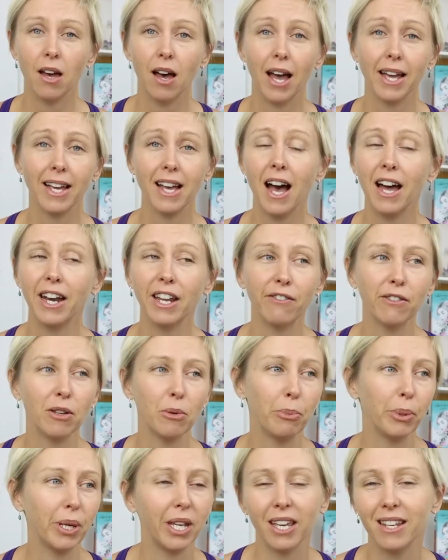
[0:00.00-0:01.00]
I can't
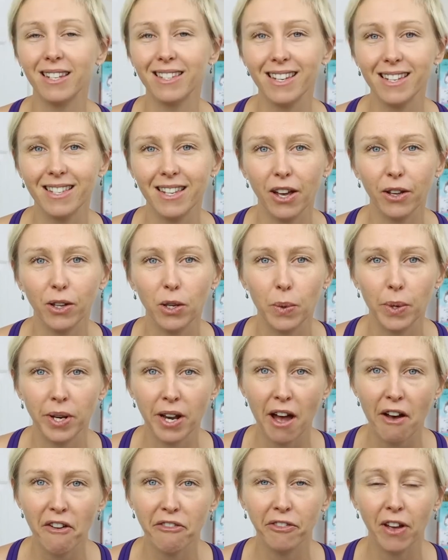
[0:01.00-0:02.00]
even begin to tell you
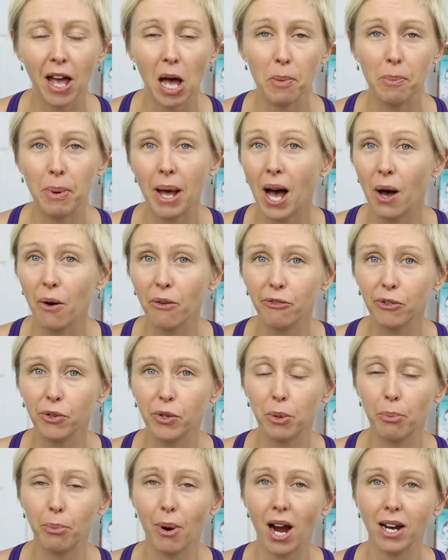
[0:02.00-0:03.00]
enough how powerful
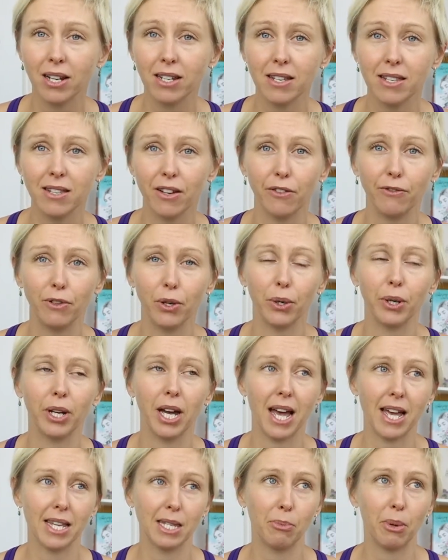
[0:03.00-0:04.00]
the practice of yoga
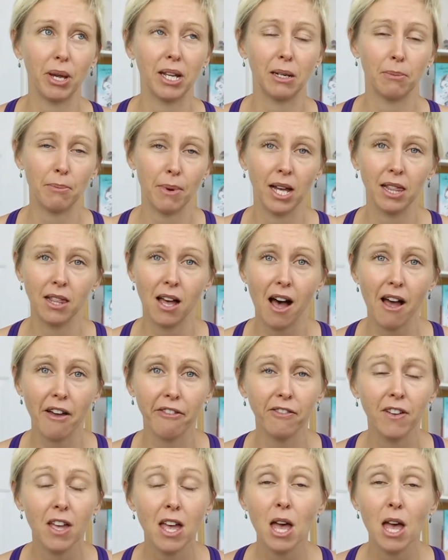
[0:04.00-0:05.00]
has been in my life,
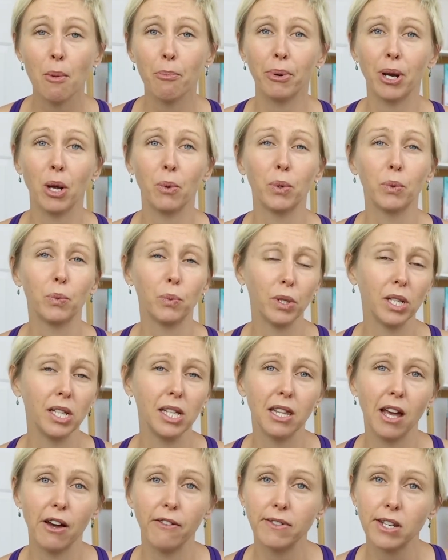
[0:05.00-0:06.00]
but I would really
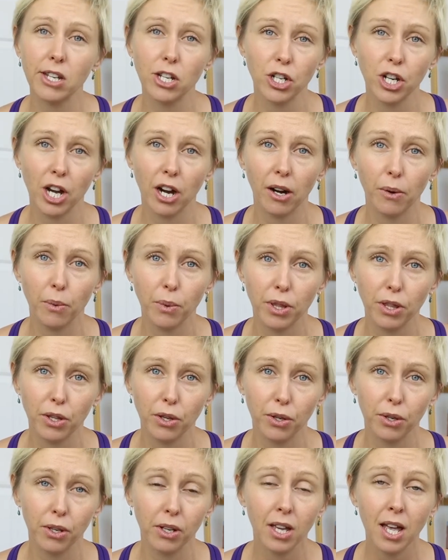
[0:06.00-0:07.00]
love to share it with
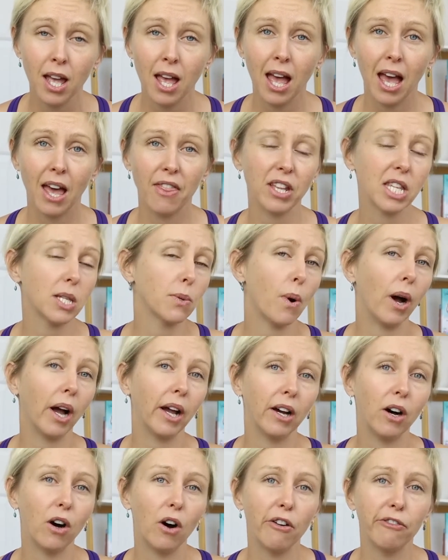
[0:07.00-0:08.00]
you. And that's why
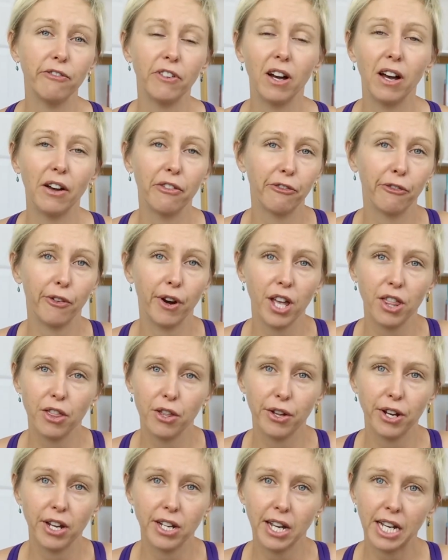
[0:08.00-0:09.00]
I offer a free
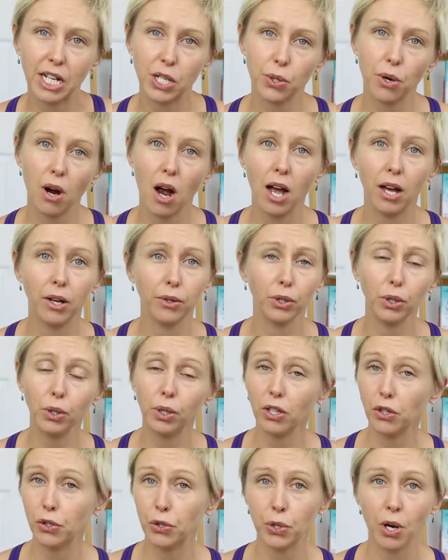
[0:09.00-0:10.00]
30-day trial. You
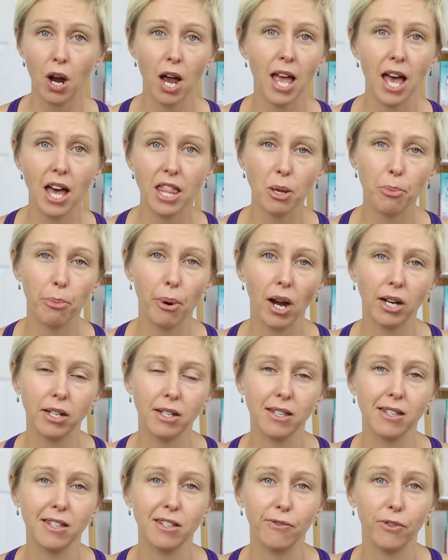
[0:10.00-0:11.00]
can try out the
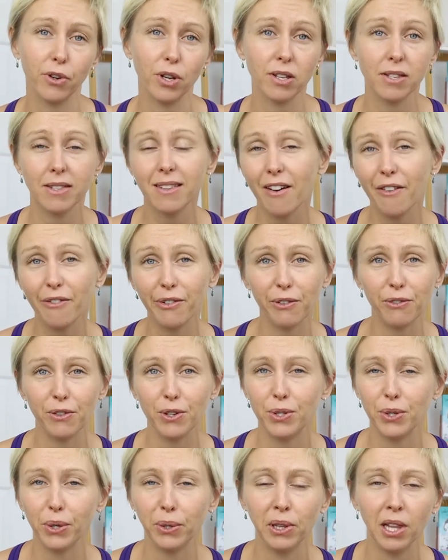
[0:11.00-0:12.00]
practices for yourself if
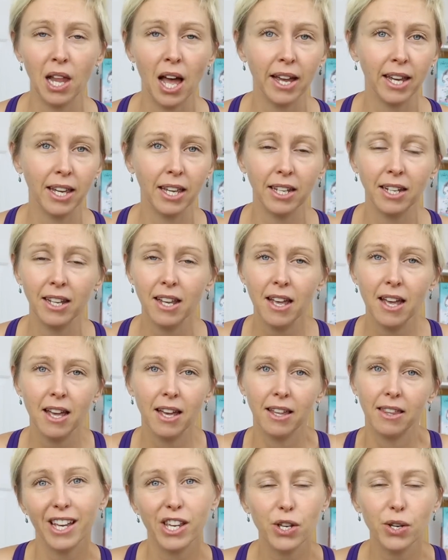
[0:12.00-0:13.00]
you don't like it,
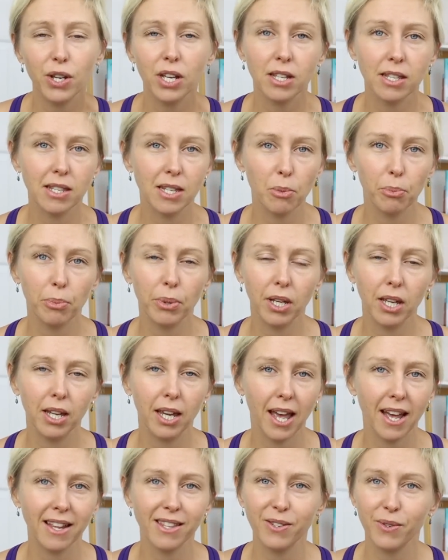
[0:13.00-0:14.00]
but you can simply
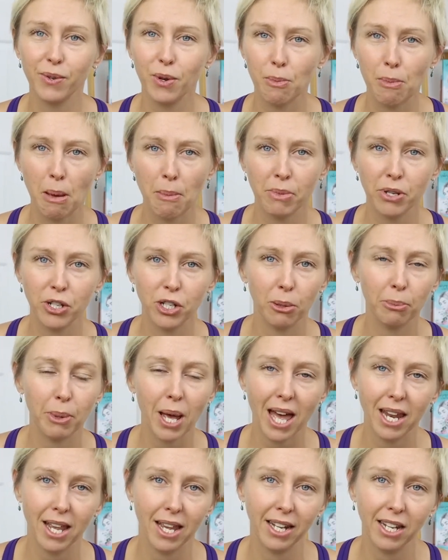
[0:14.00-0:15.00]
cancel your membership
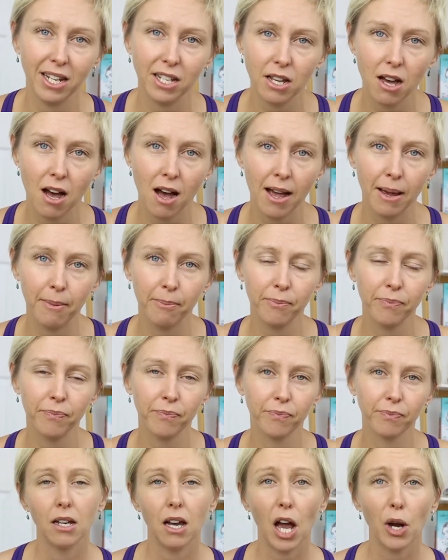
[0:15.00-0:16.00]
at any
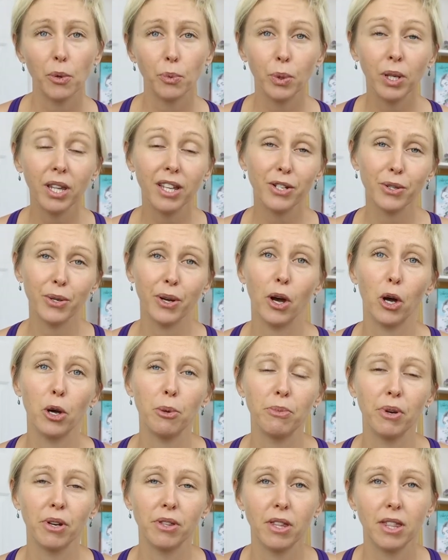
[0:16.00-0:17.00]
time. I really do
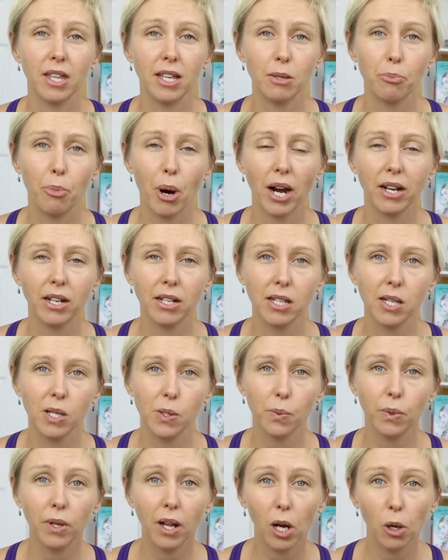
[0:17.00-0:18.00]
hope though that these practices
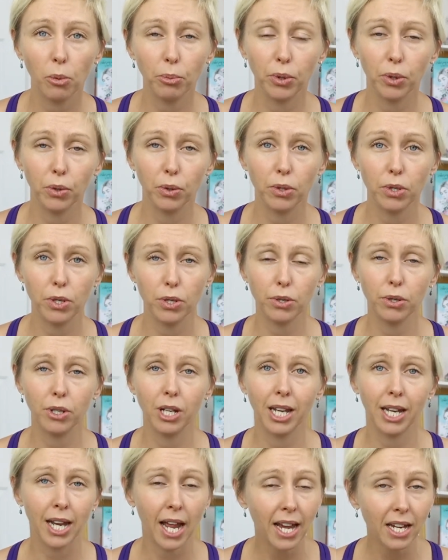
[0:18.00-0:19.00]
will help you to
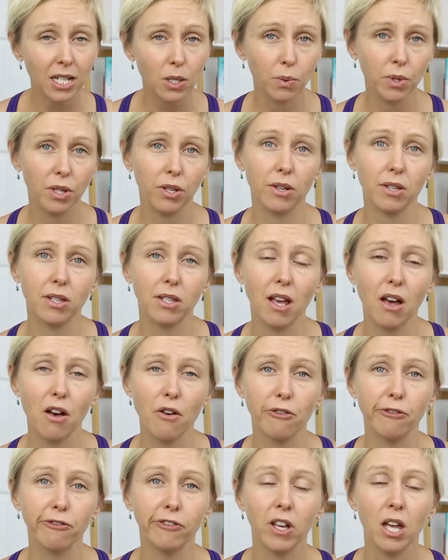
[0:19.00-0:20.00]
connect with
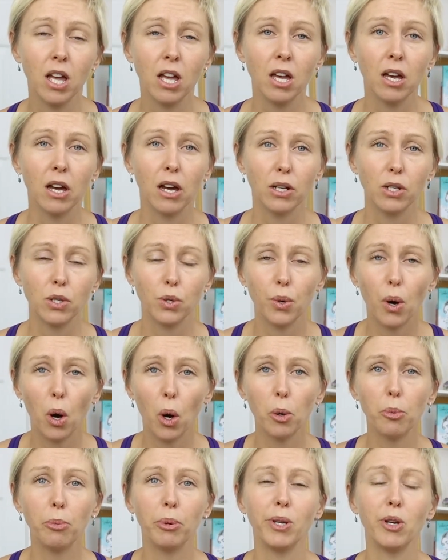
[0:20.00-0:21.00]
yourself, to
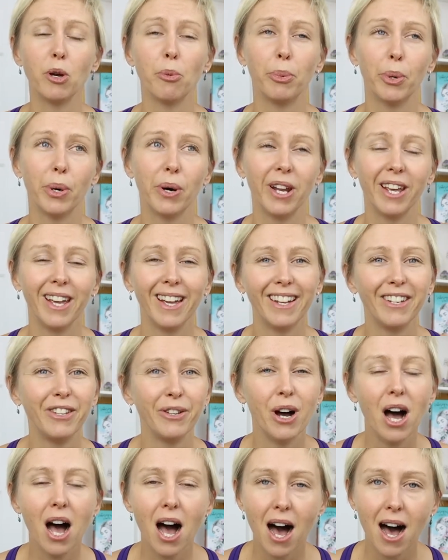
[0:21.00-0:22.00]
open your body and
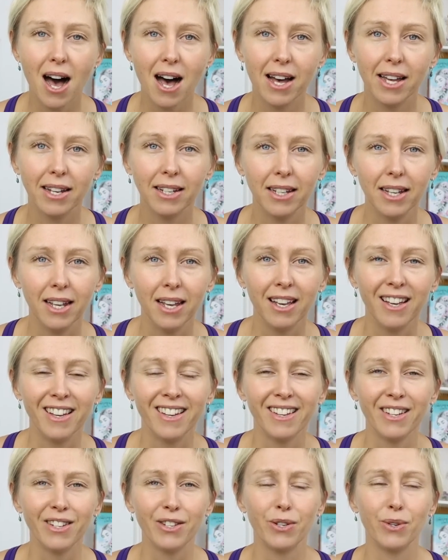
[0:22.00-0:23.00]
your heart,
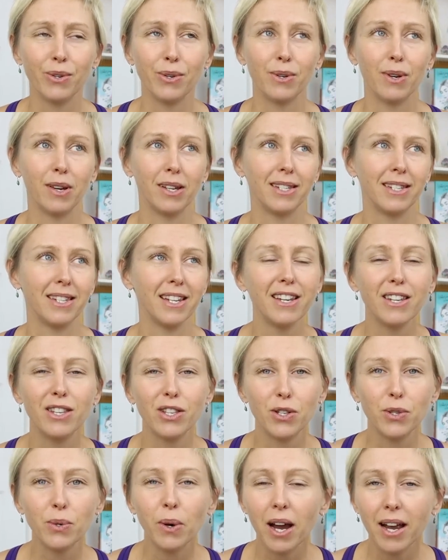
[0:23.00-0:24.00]
to
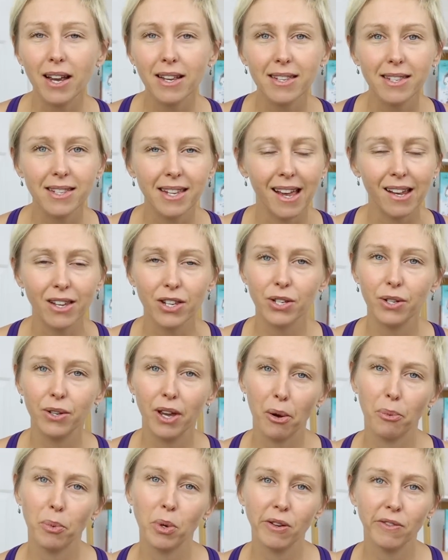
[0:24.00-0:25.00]
de-stress and to
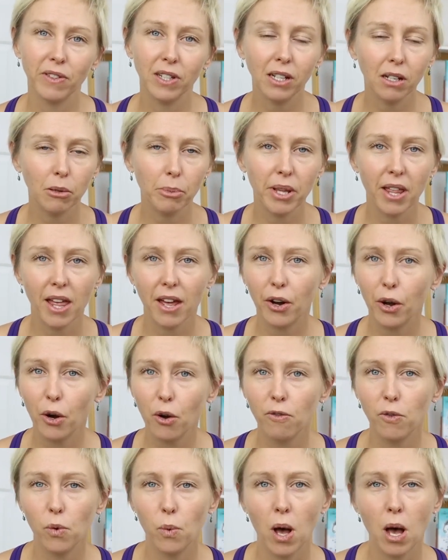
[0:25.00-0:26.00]
get rid of a little bit of that
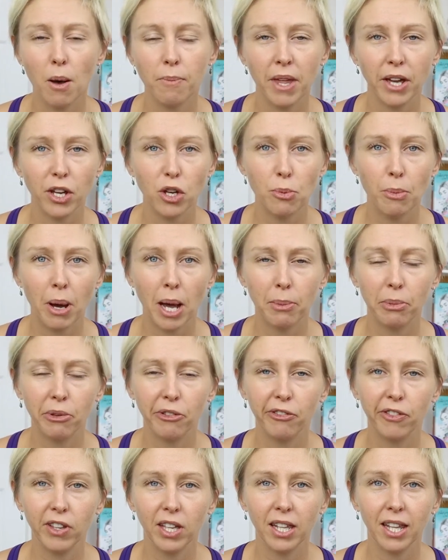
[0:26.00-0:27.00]
overwhelm that you might be
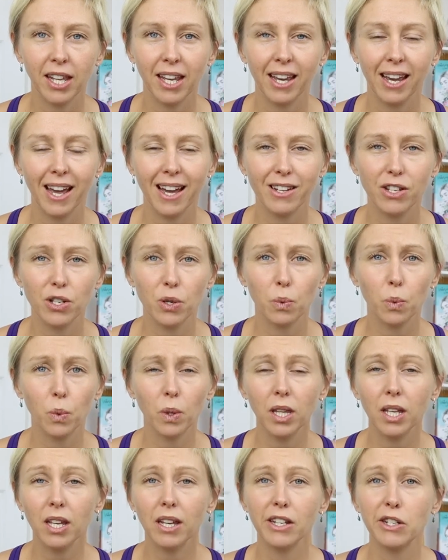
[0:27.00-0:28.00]
feeling, and to
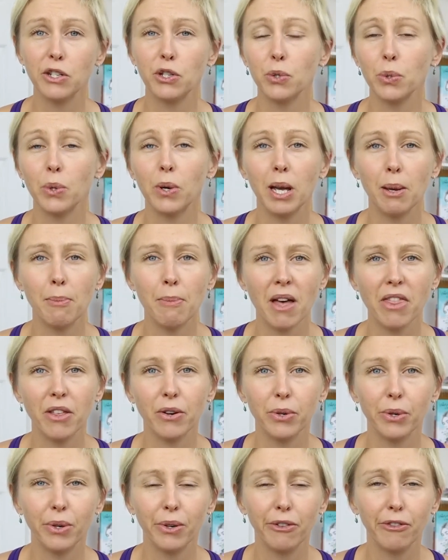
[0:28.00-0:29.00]
really enjoy
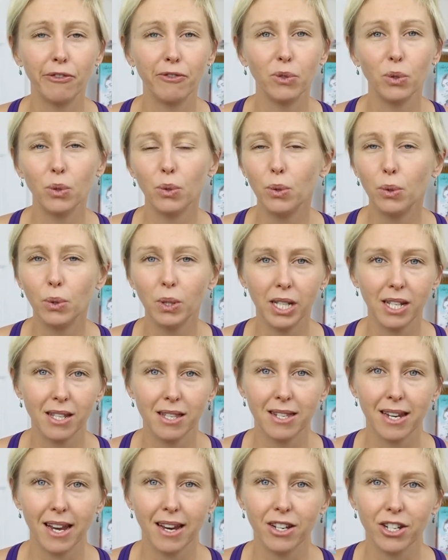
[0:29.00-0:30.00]
motherhood for all its
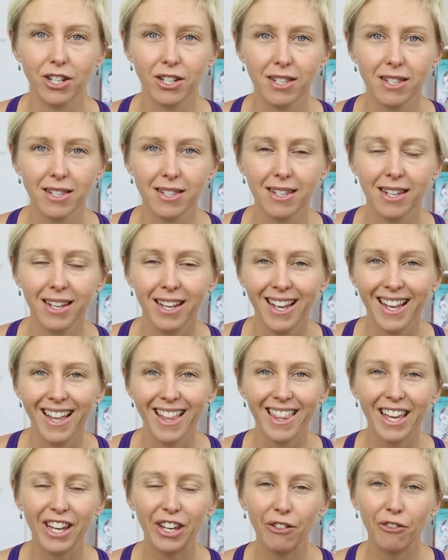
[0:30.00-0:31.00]
stages.
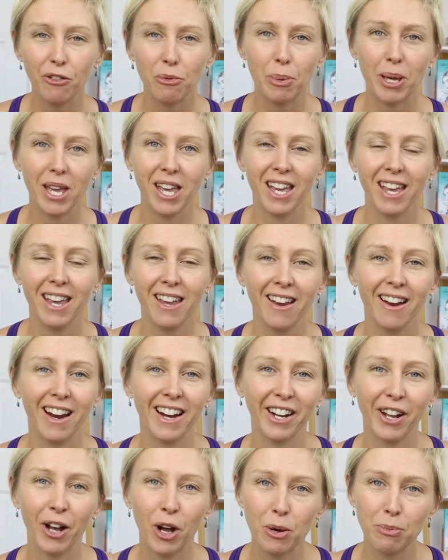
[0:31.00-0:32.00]
Thank you for being here,
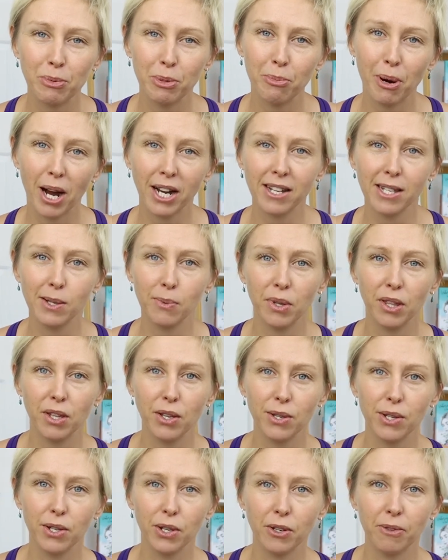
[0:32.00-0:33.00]
and I hope to practice with
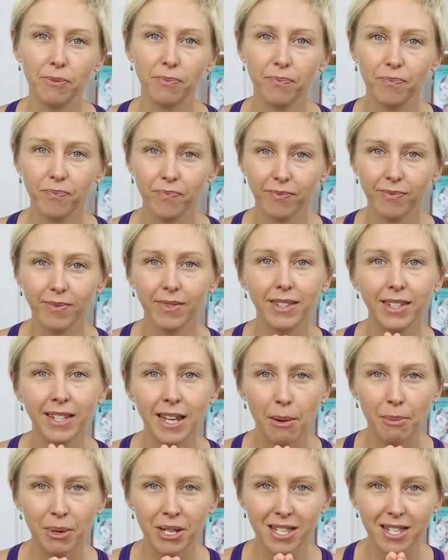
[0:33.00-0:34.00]
you soon.
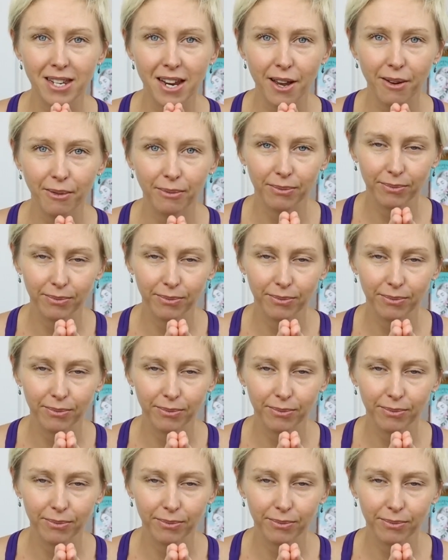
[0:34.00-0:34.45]
Namaste.